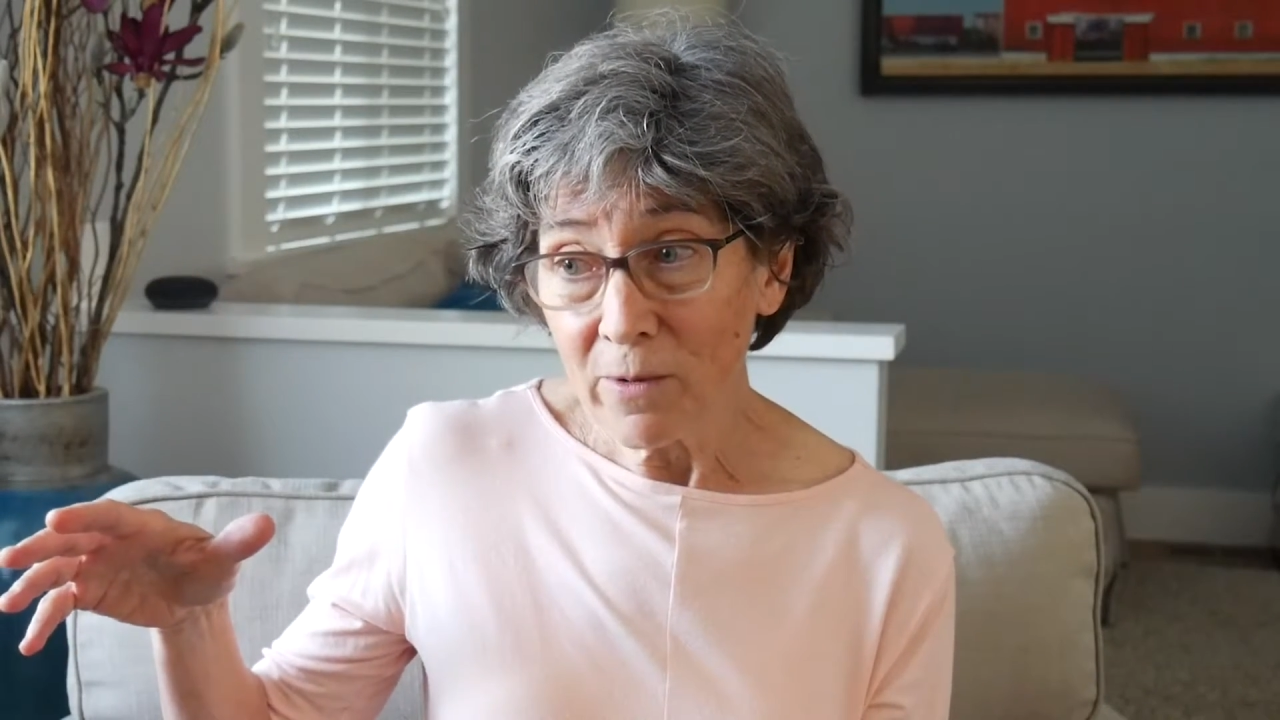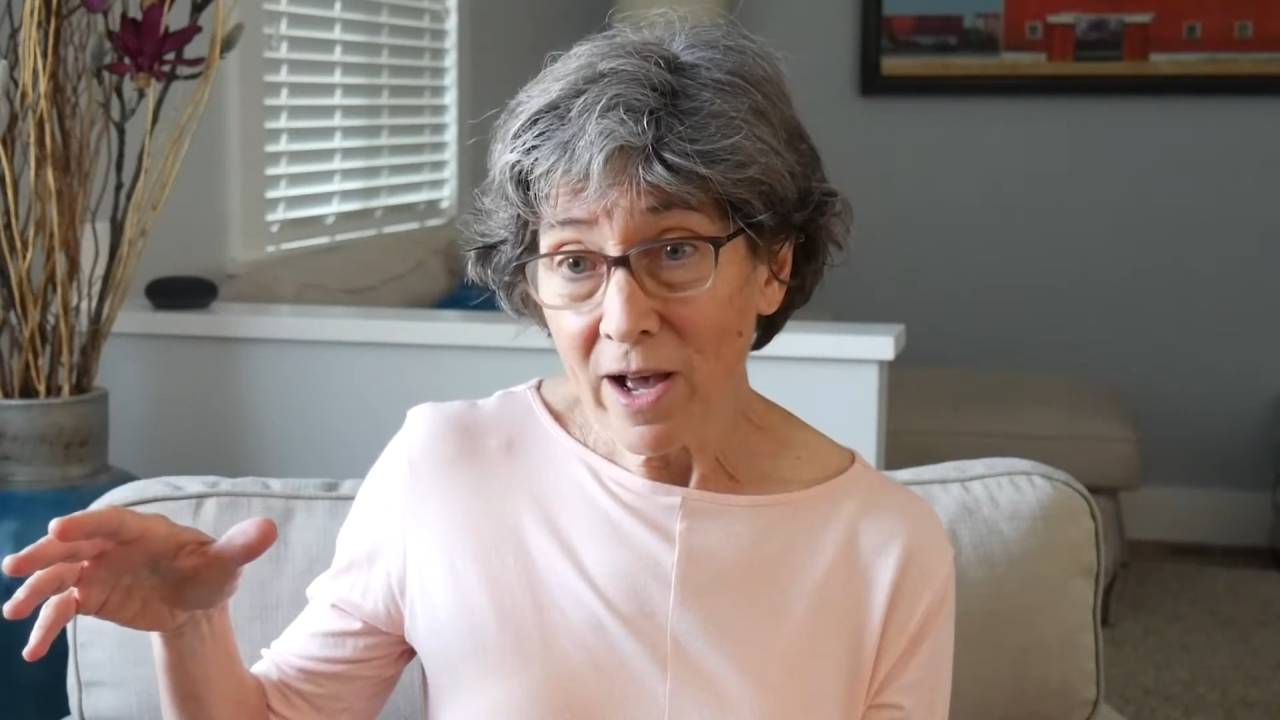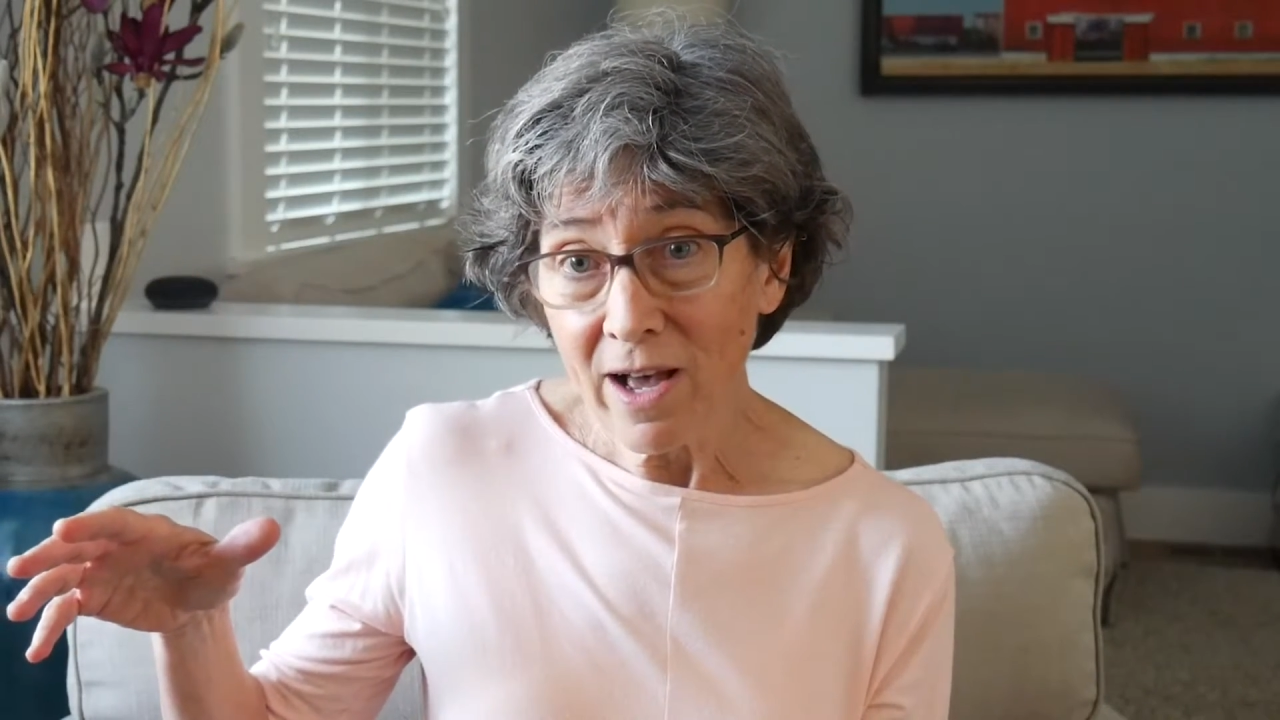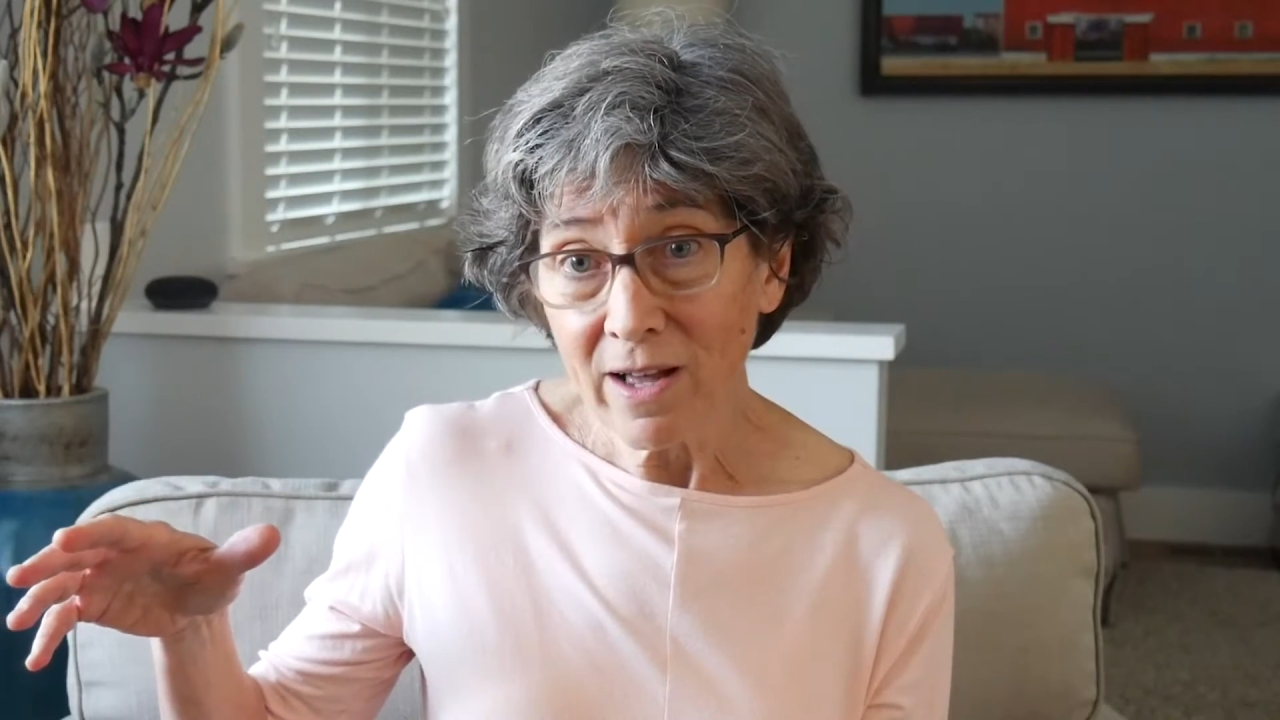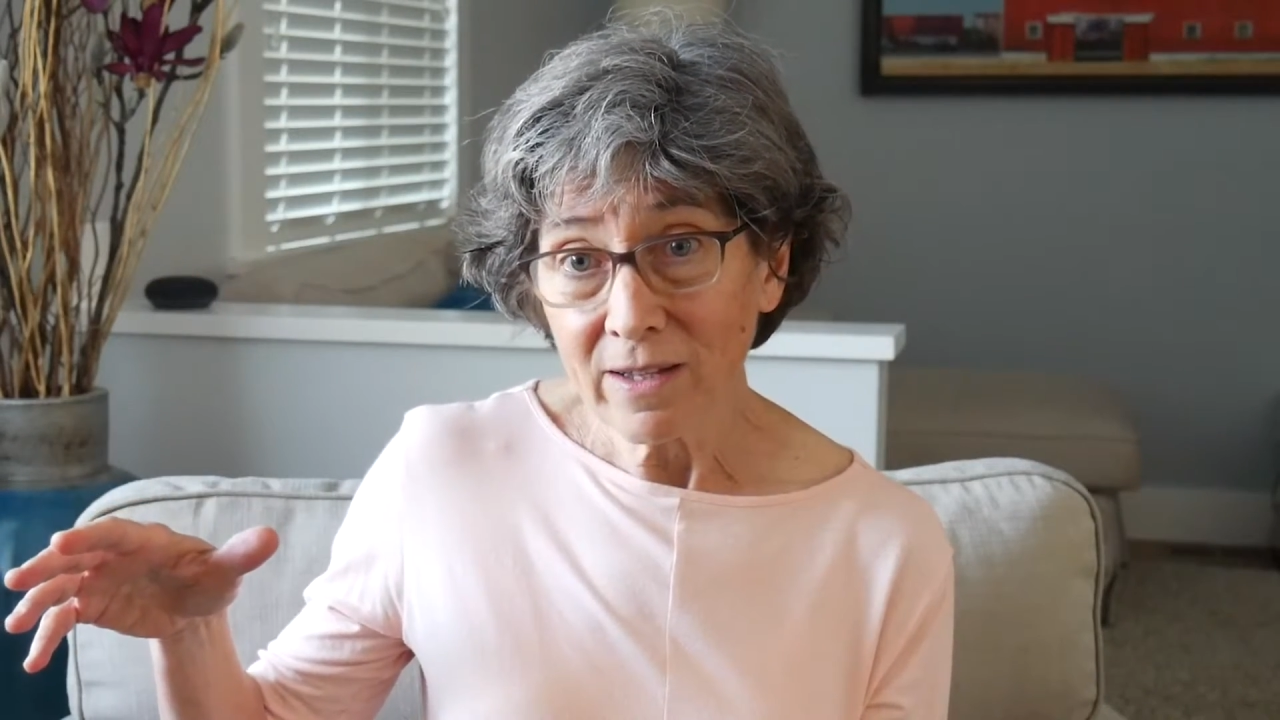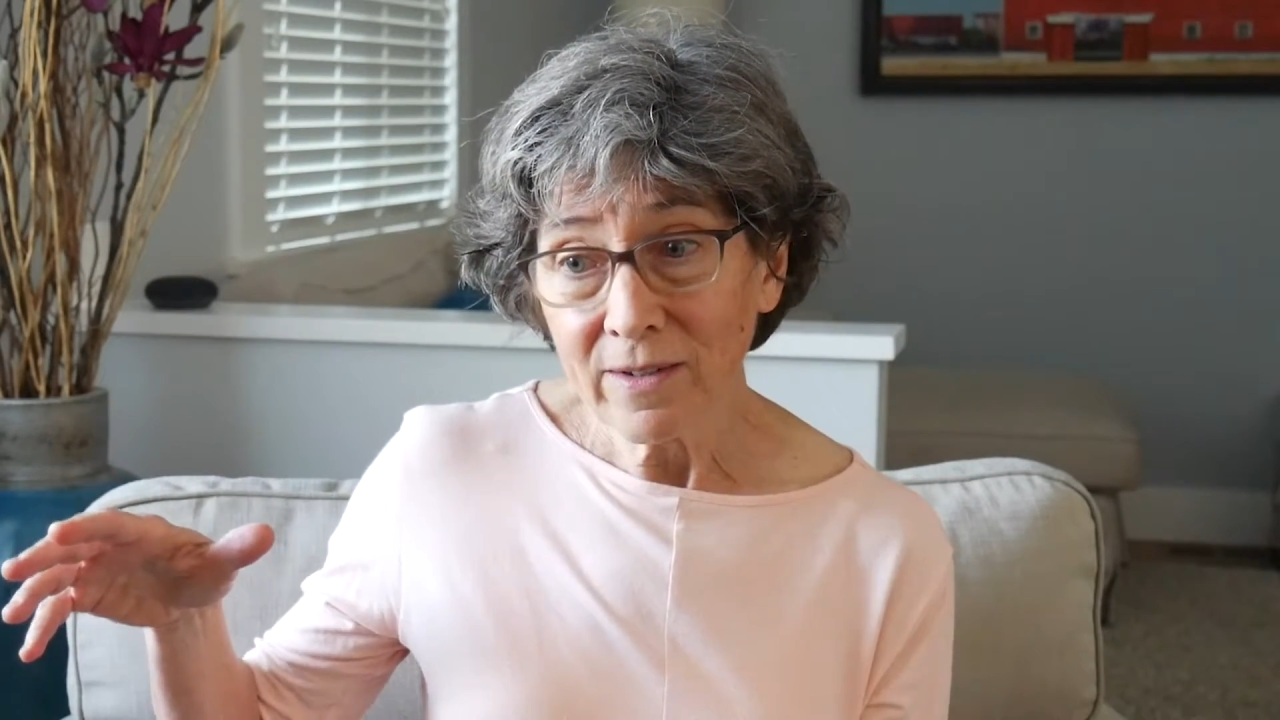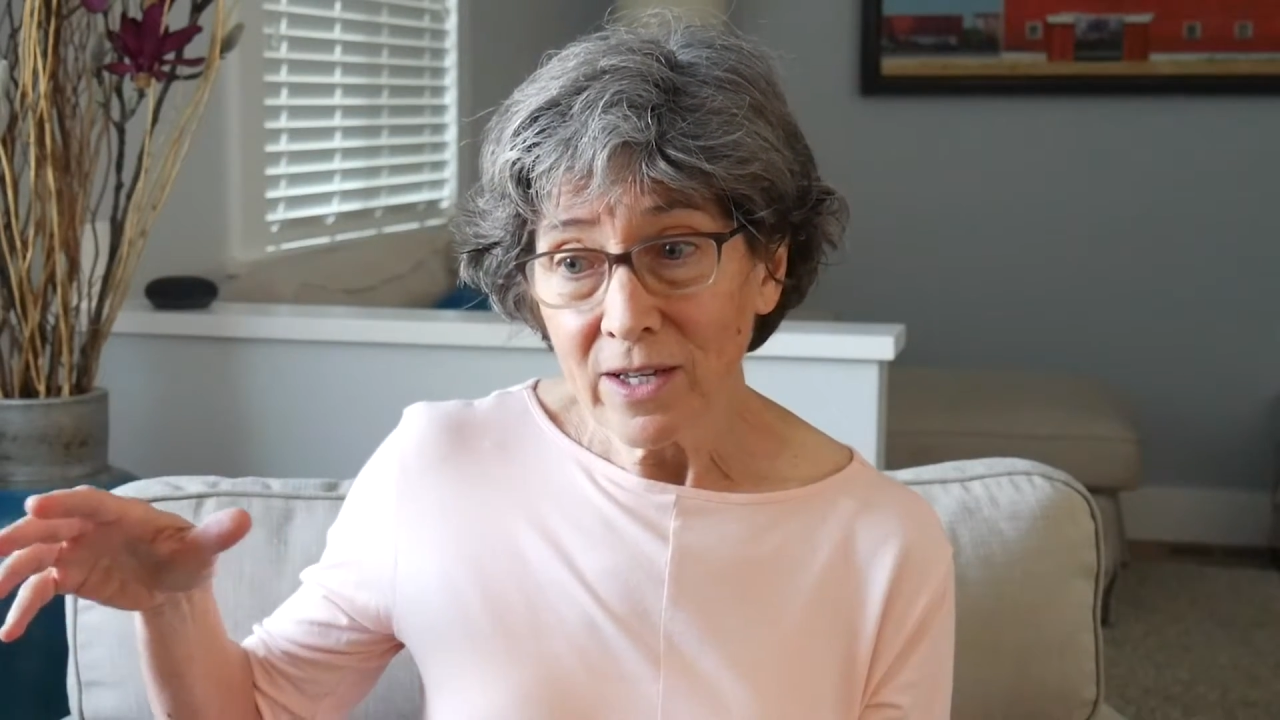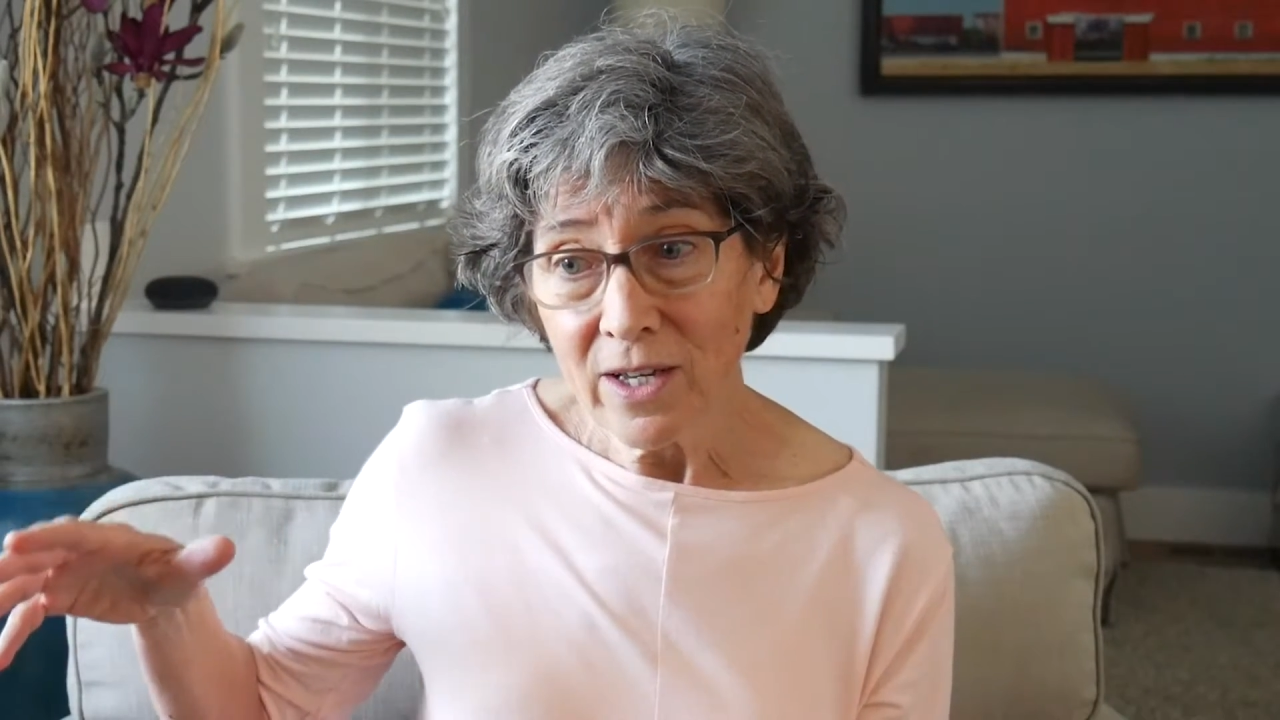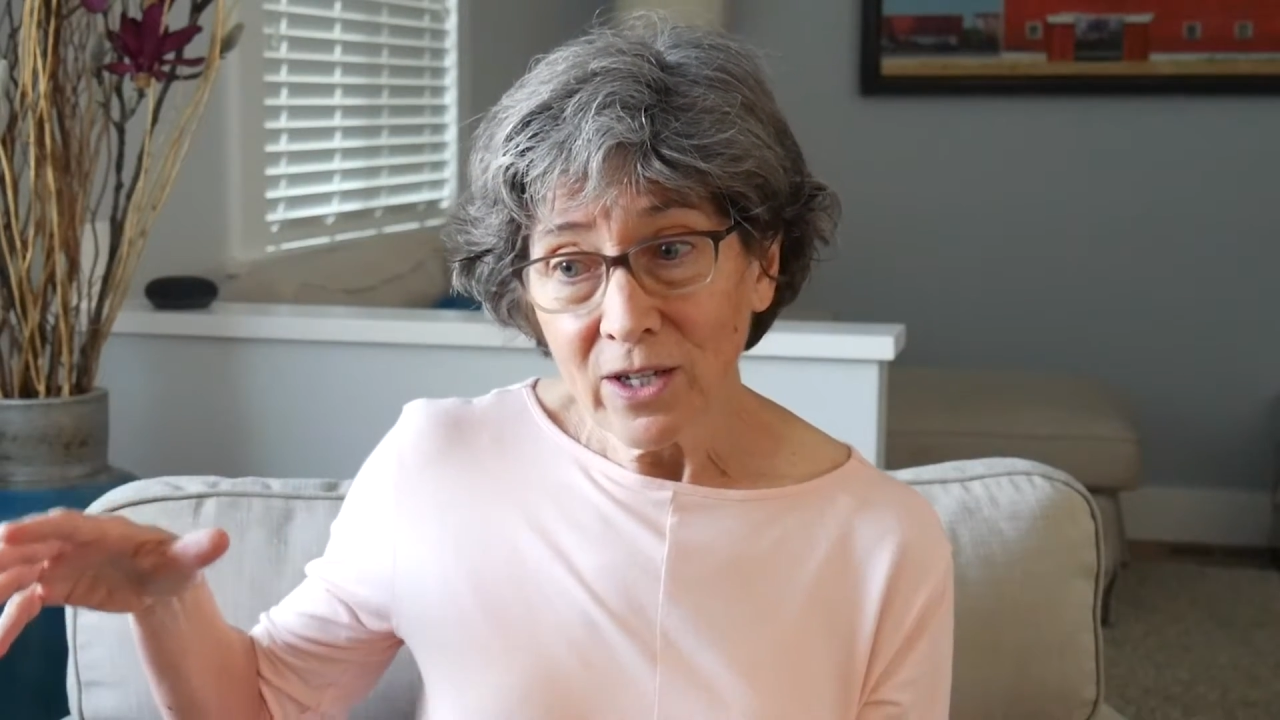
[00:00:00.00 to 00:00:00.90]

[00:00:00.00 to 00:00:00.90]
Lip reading: well